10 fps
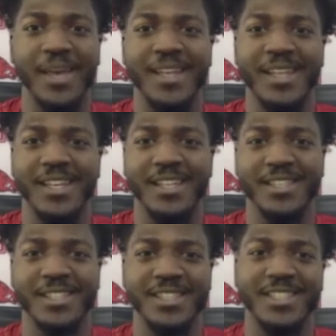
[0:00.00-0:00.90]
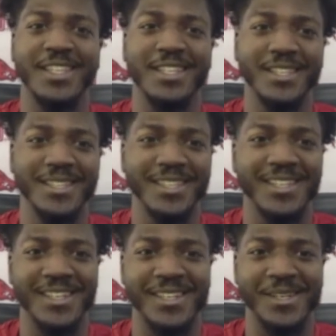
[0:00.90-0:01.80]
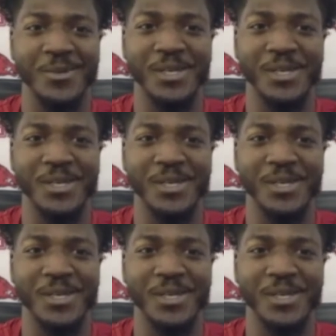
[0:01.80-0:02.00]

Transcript: and like just to get a get a uh,